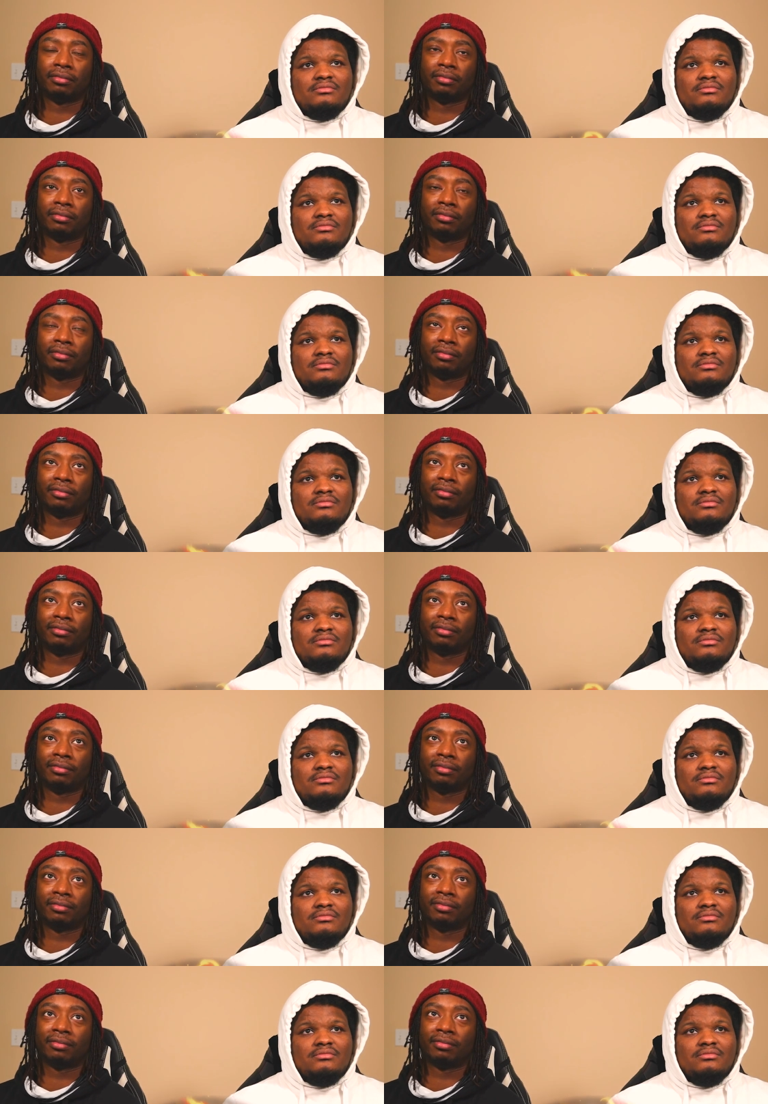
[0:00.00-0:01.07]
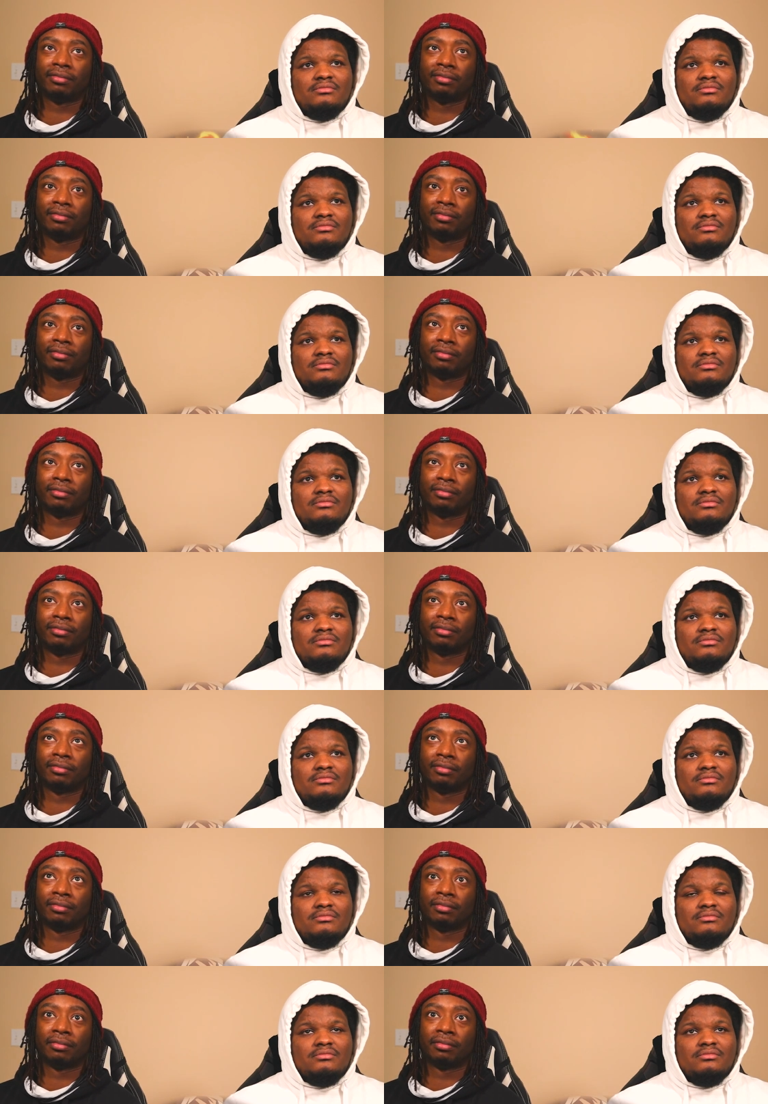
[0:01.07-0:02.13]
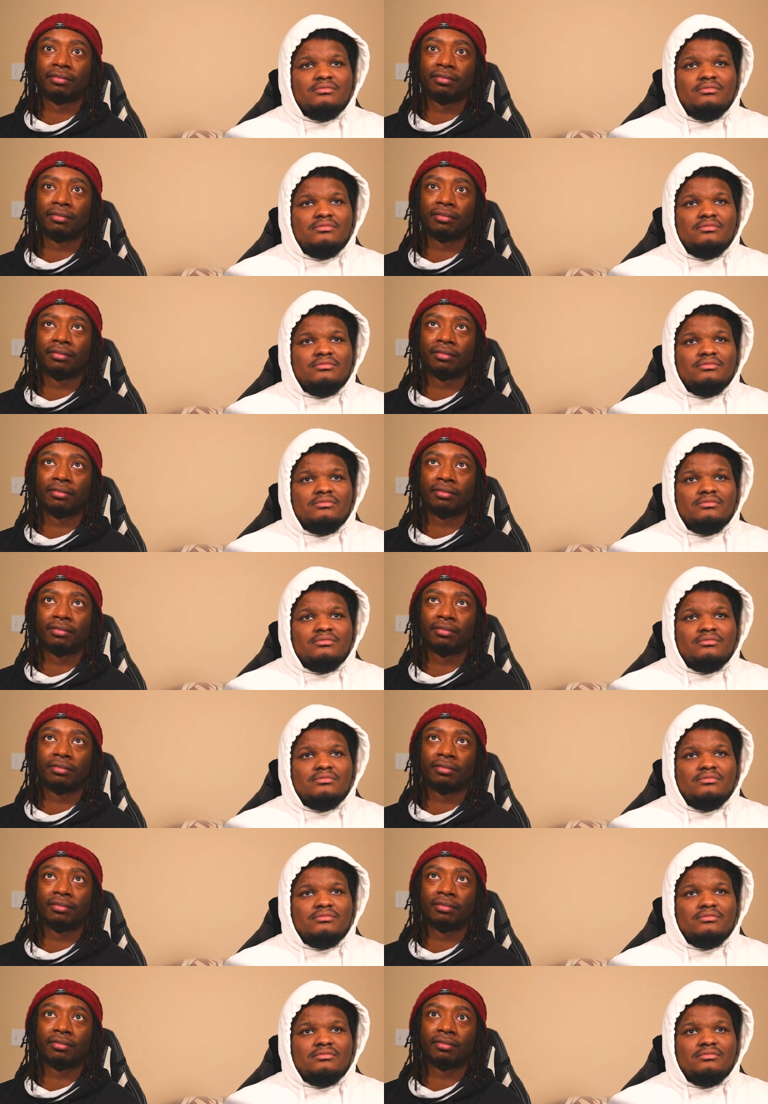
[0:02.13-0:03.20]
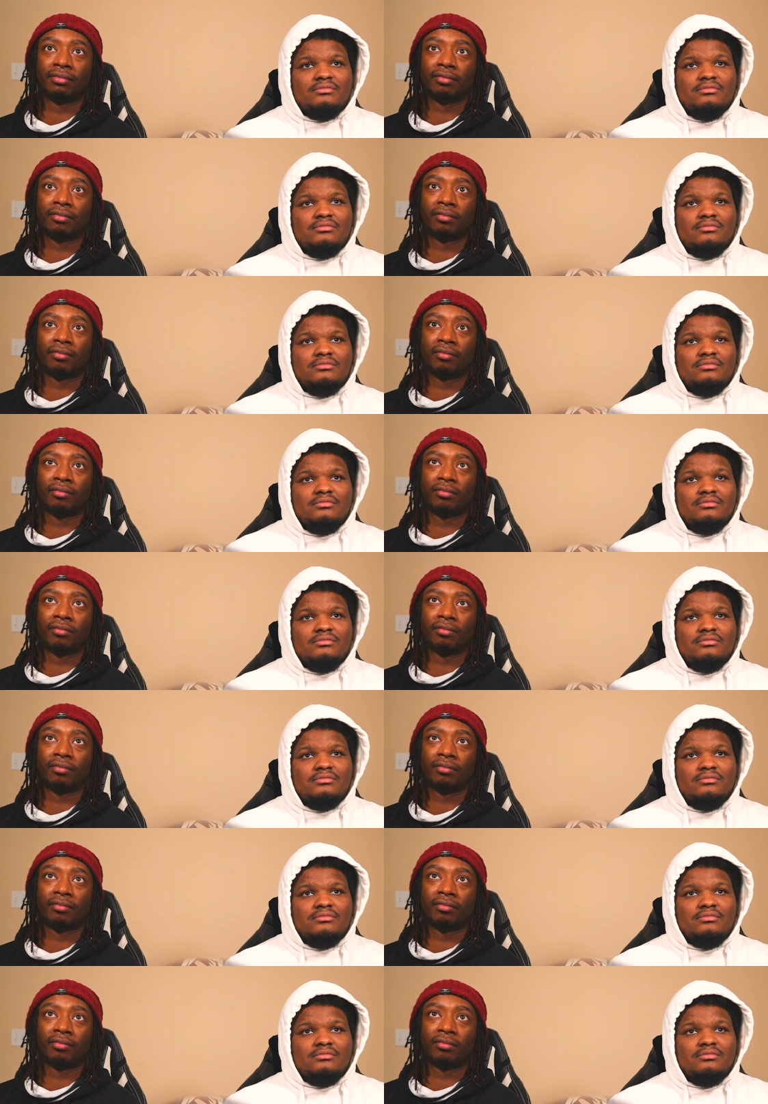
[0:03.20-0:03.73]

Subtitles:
[no speech]